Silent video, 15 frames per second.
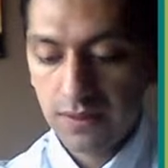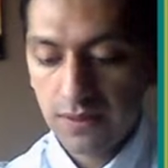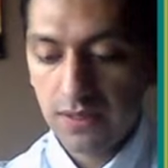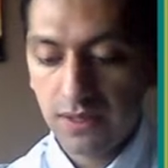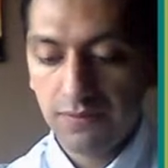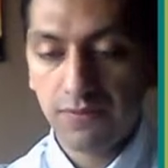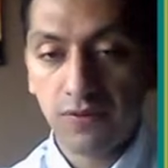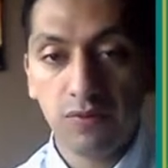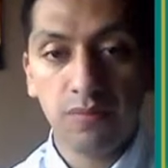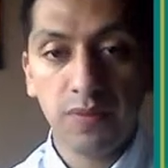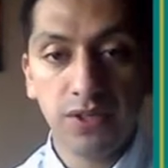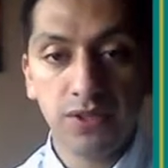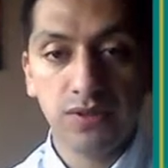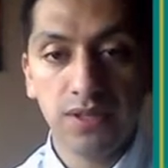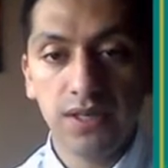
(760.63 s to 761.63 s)
any
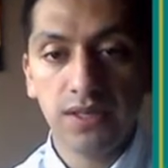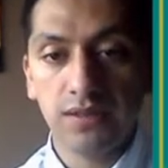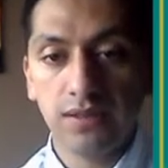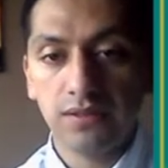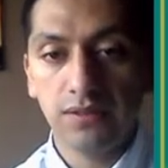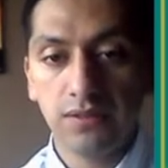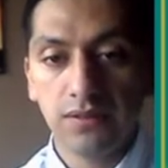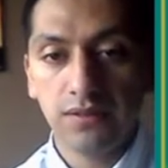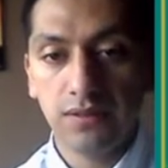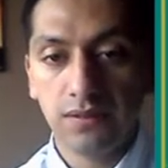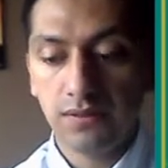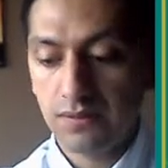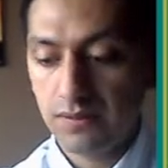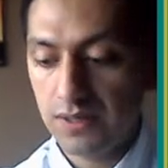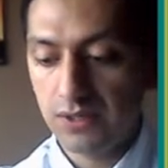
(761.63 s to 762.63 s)
information that
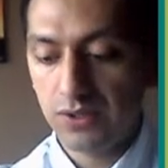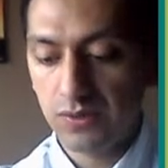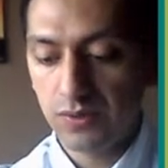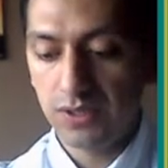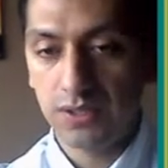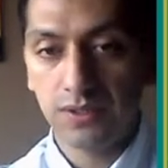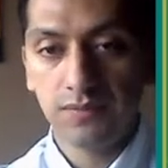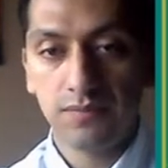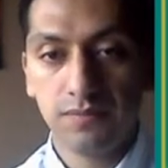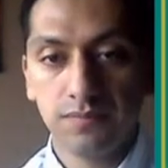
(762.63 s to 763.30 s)
you need.